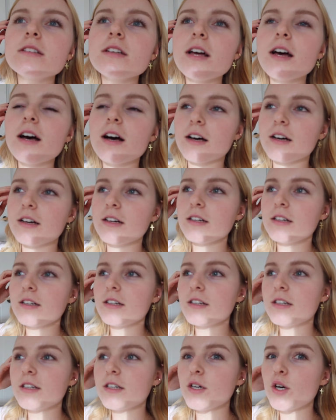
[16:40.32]
Yeah.
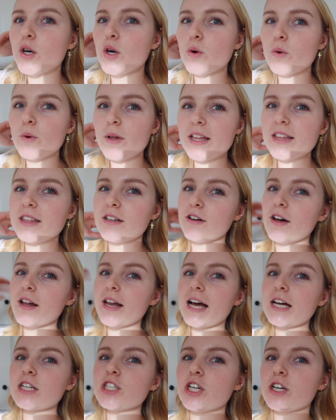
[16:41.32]
But like they're not
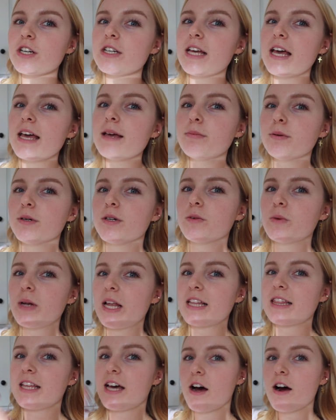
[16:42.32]
actually our neighbour. Well,
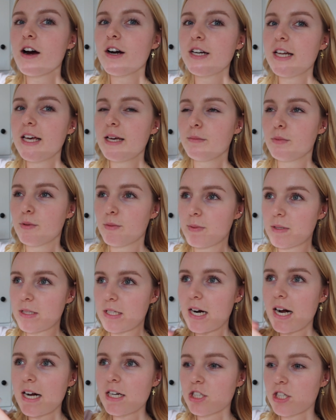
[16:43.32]
like they are our neighbour, but they're
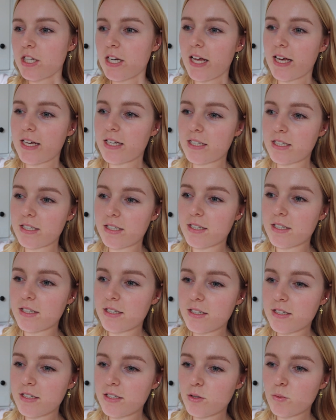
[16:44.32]
actually like,
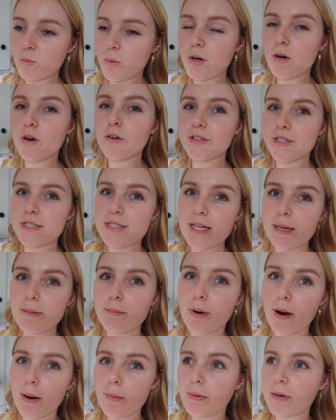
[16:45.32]
we're on the same
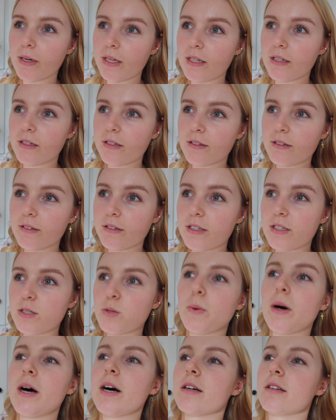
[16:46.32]
property as
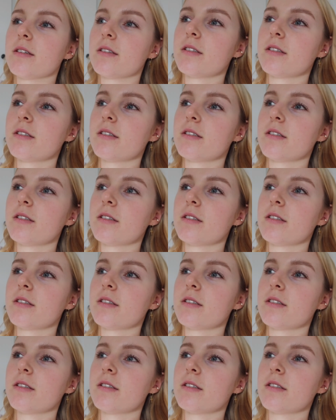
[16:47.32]
well.